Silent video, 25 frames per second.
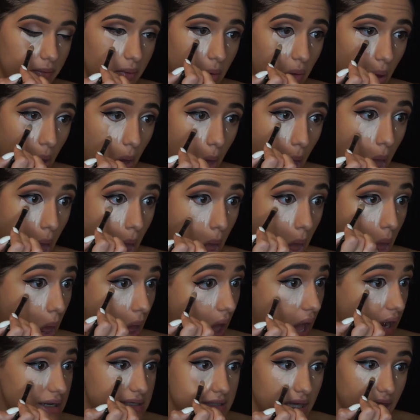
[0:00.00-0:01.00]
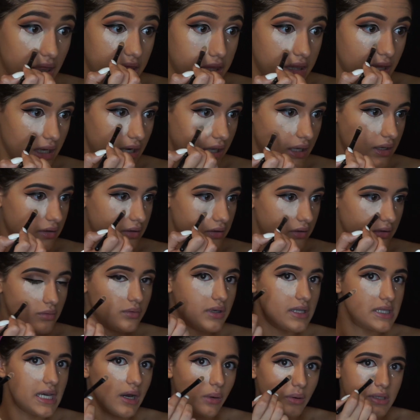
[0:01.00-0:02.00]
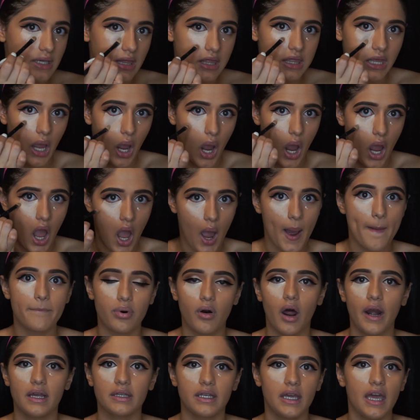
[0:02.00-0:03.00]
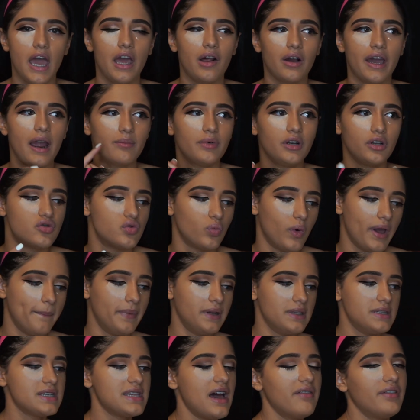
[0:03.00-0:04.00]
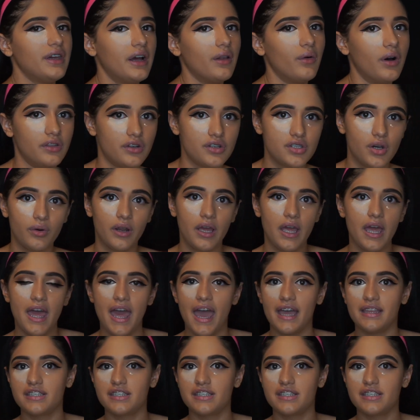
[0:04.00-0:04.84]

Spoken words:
just because, again, this is a sample, and it is thick.